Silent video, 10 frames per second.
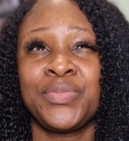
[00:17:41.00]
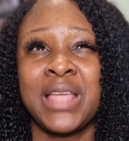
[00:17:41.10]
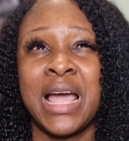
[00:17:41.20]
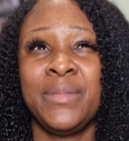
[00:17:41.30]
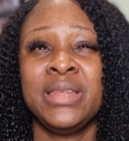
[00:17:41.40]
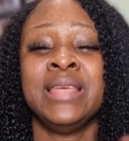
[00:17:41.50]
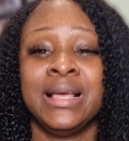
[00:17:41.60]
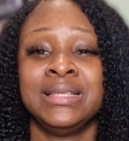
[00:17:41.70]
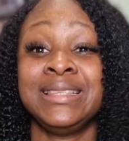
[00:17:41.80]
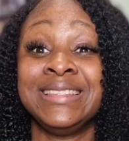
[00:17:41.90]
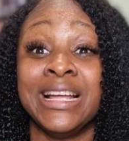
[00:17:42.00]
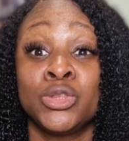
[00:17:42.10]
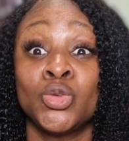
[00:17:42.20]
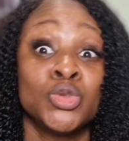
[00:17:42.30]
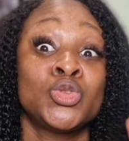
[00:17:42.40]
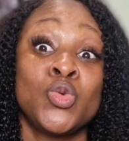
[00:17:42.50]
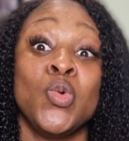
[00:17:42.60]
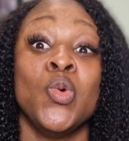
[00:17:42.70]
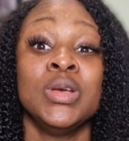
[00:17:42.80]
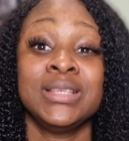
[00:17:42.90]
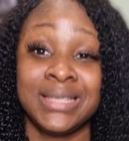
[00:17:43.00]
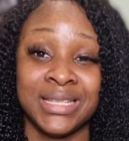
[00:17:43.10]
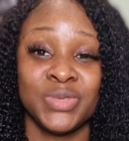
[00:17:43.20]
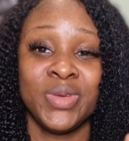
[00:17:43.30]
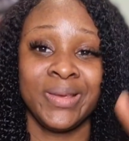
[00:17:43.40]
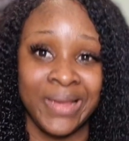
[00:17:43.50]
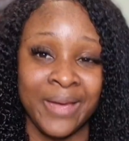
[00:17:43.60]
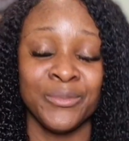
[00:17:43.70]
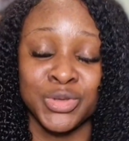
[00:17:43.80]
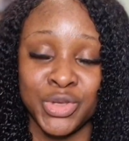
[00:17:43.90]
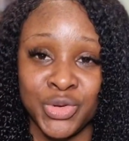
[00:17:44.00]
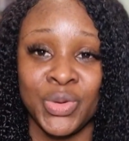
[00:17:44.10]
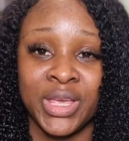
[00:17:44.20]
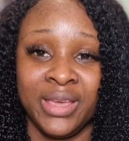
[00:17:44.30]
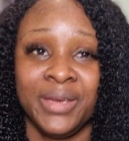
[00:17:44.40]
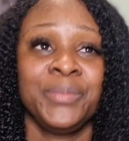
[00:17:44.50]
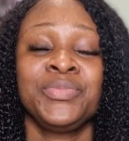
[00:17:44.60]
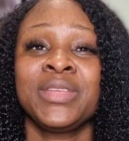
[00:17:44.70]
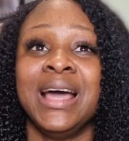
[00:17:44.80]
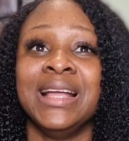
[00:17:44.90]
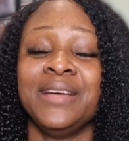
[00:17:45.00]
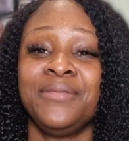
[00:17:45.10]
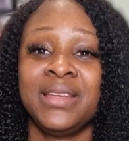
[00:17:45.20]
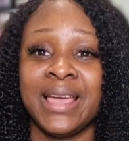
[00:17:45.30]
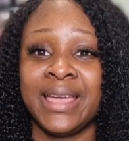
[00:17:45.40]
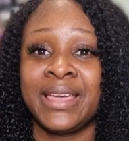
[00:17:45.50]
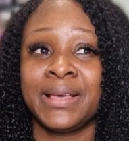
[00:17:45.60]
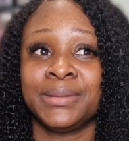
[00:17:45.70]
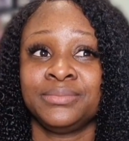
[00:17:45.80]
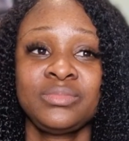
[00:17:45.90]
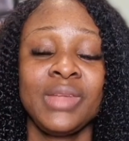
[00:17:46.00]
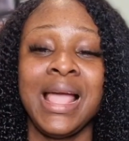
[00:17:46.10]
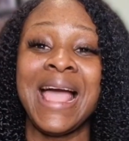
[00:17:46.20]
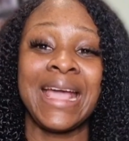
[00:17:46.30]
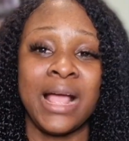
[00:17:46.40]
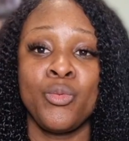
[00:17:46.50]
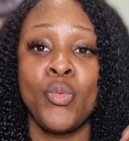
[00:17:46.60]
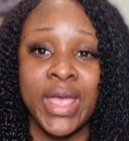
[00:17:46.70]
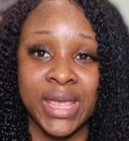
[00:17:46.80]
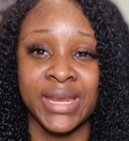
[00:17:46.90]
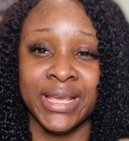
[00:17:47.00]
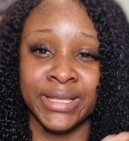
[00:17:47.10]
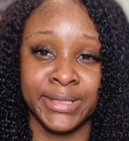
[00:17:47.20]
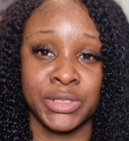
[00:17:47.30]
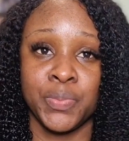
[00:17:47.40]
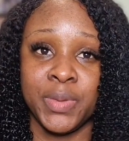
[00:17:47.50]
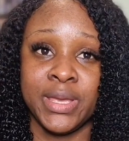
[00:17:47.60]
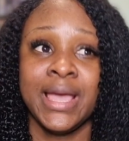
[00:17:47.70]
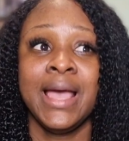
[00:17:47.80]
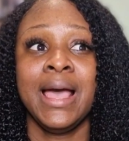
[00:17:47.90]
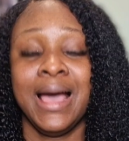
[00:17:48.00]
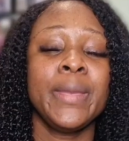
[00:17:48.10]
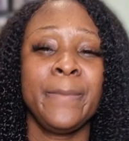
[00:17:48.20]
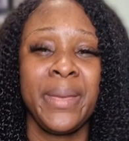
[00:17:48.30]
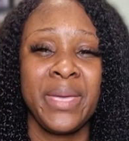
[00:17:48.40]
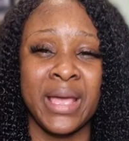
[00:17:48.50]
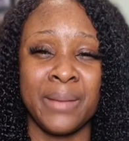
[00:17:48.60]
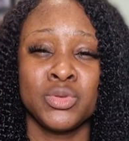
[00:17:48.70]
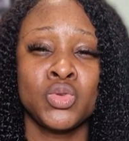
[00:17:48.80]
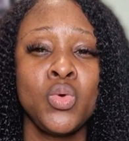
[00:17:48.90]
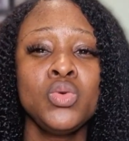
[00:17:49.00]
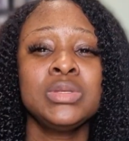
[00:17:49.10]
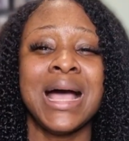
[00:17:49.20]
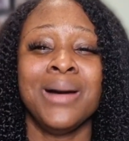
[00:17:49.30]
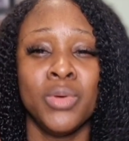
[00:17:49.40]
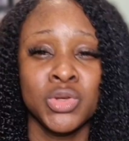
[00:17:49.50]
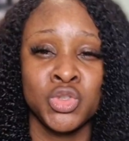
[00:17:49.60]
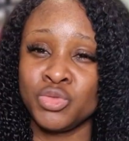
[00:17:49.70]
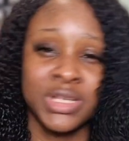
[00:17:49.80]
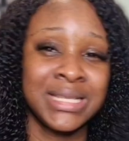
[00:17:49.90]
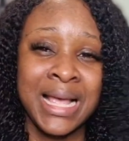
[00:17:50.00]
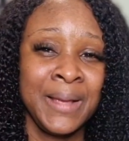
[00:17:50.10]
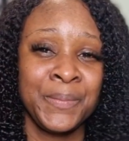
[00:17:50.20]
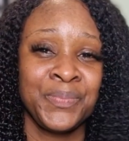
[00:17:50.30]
this is their third school since we came to the UK, and I feel like I can weigh in this topic. In Birmingham, schools are more stricter.